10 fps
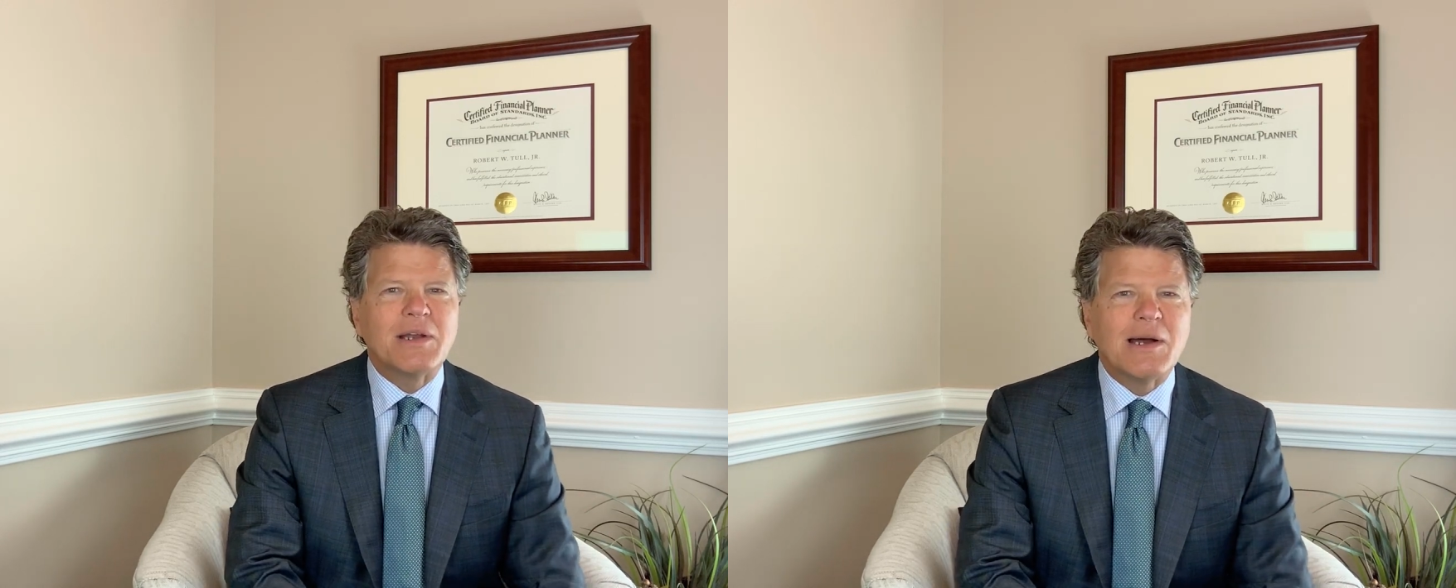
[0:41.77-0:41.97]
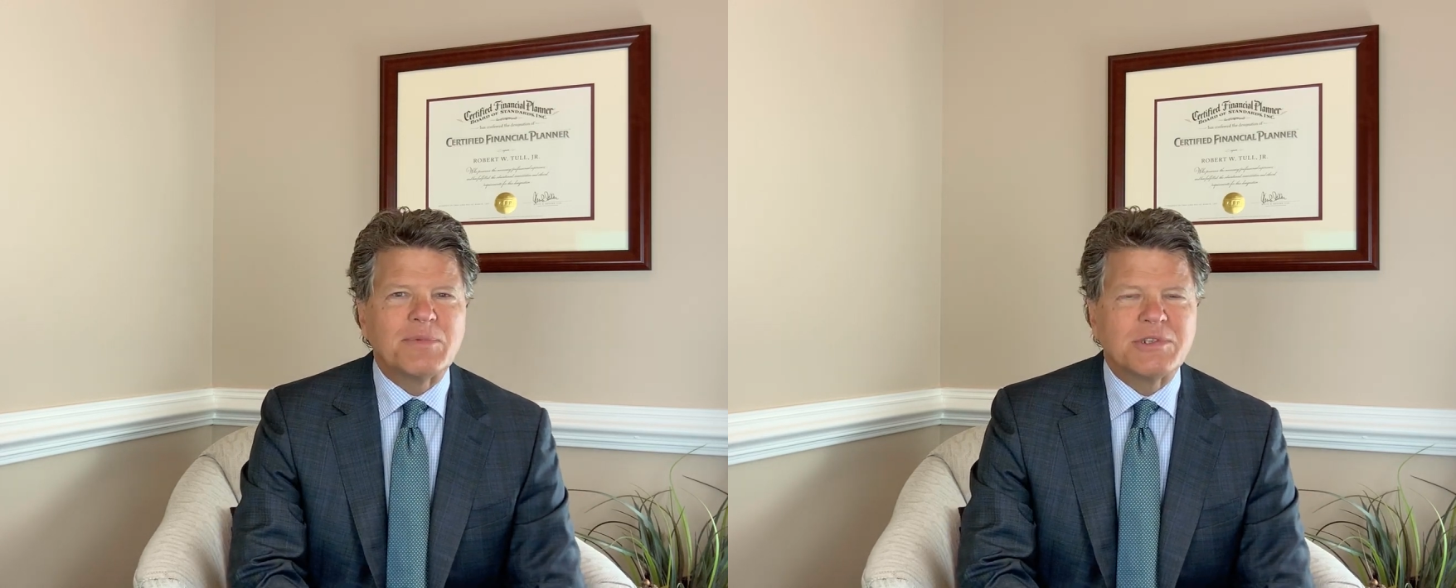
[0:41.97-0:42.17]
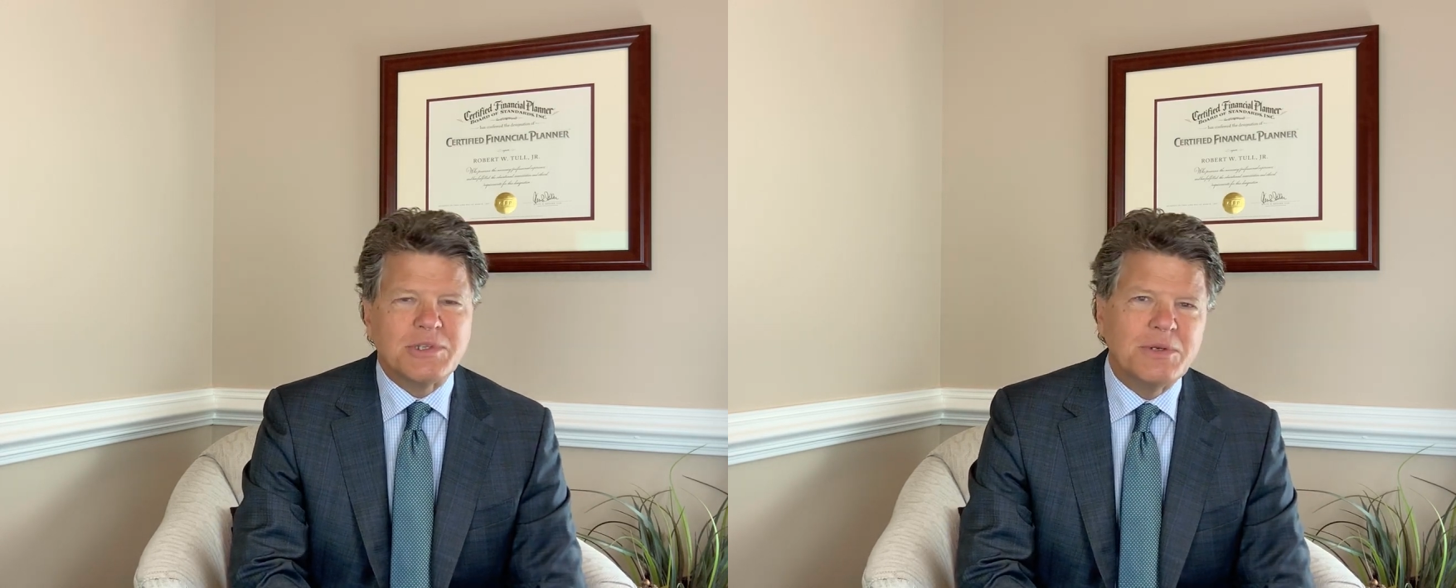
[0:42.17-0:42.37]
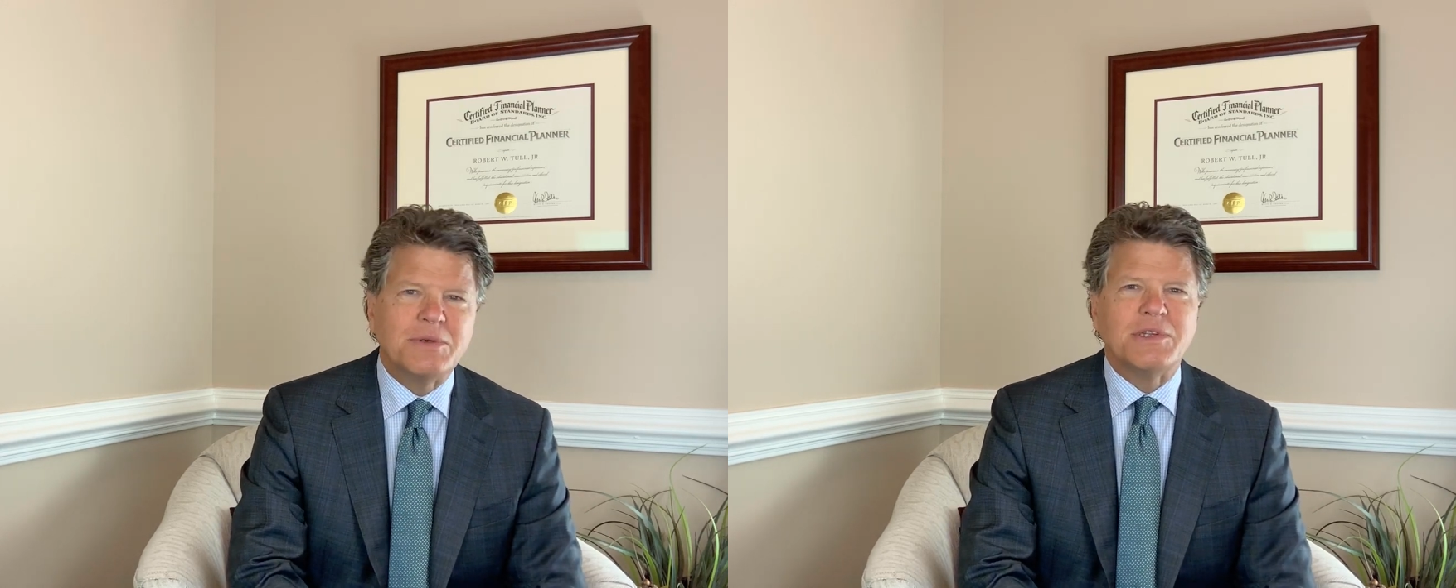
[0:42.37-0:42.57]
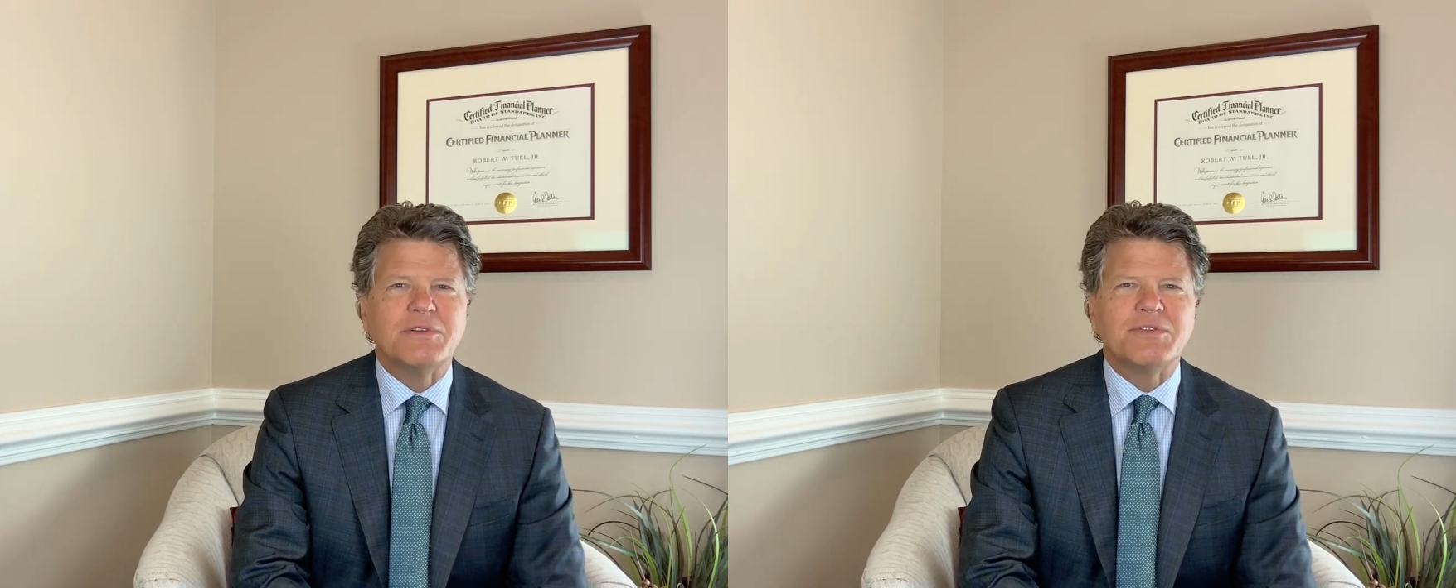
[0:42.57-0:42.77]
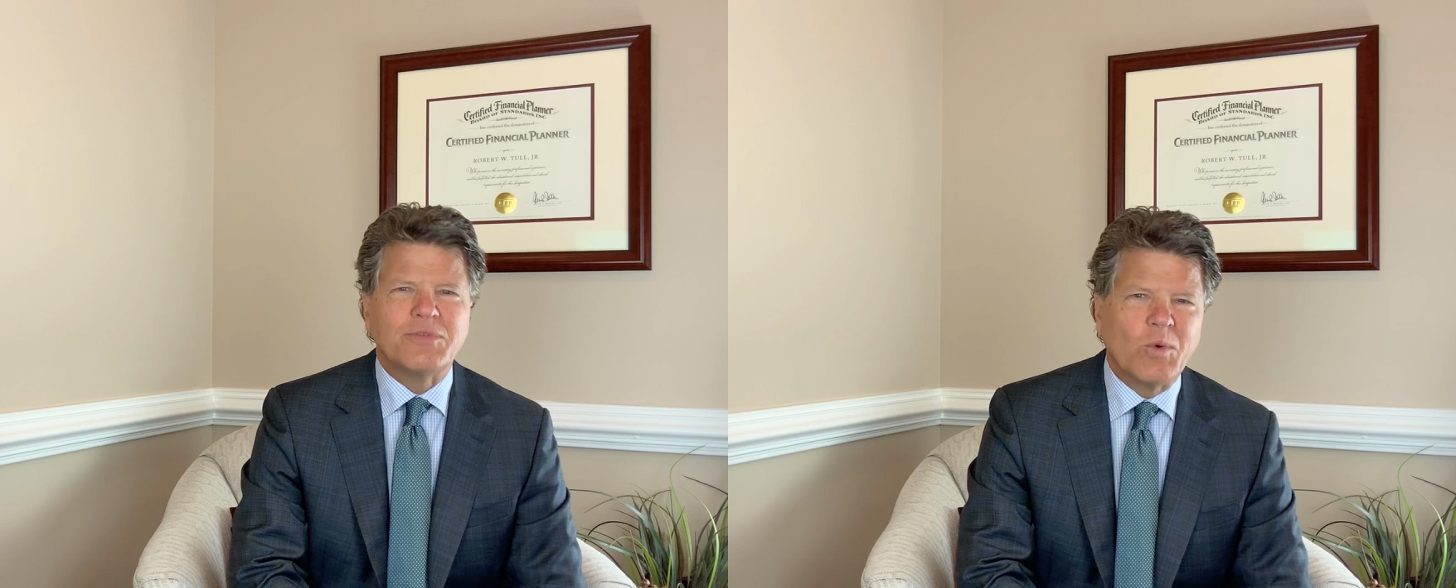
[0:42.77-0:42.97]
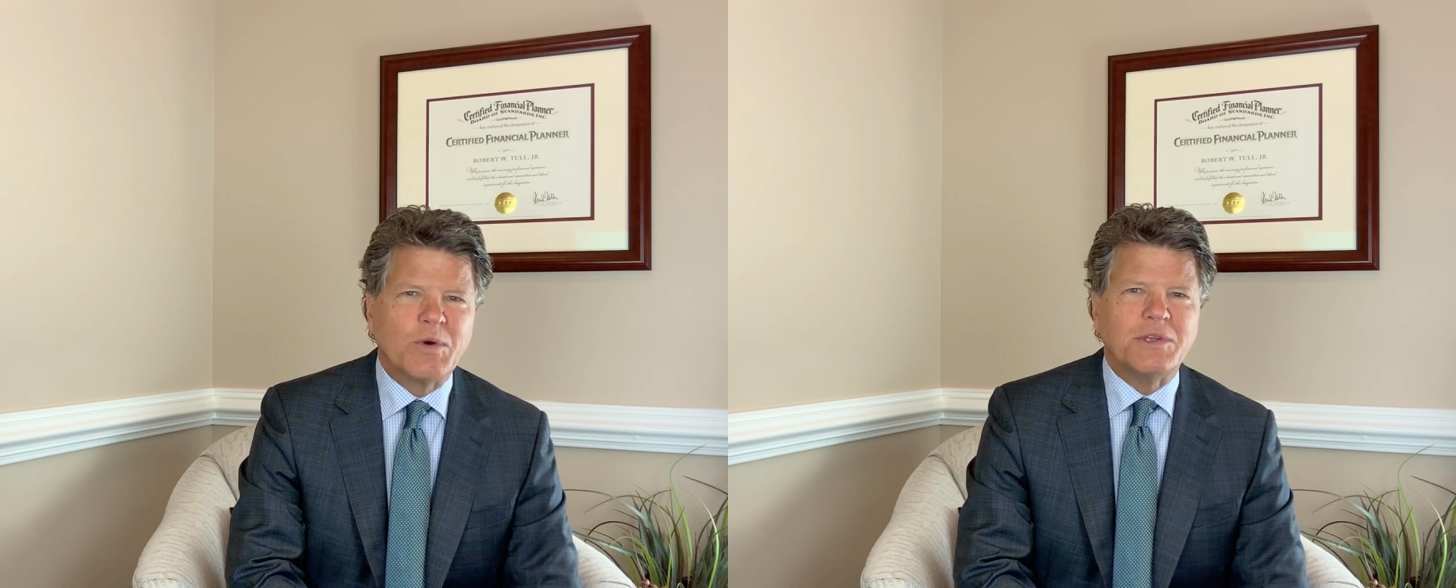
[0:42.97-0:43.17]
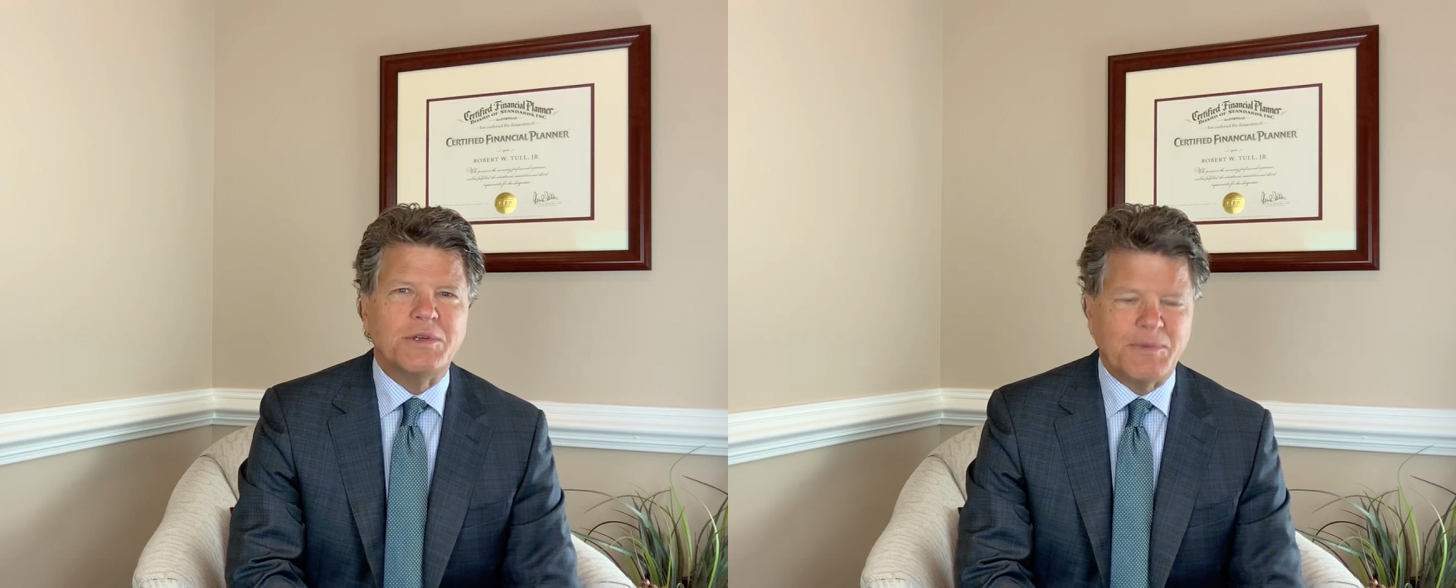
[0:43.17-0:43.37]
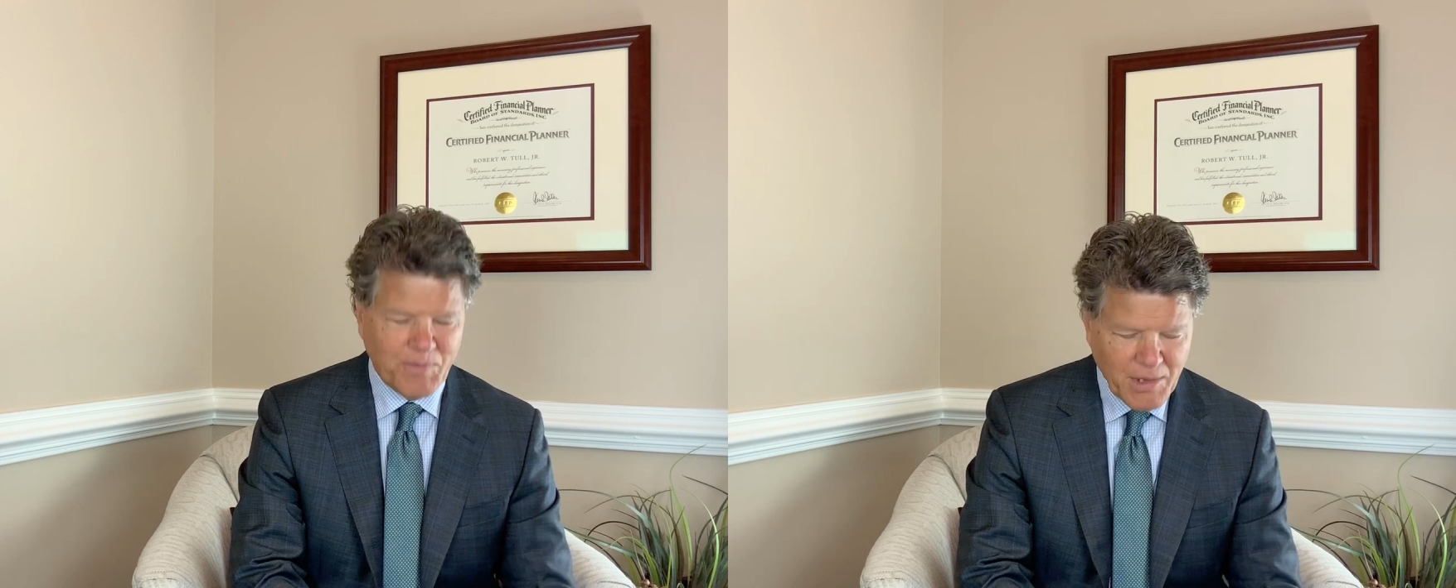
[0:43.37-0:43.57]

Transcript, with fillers: opportunity for you.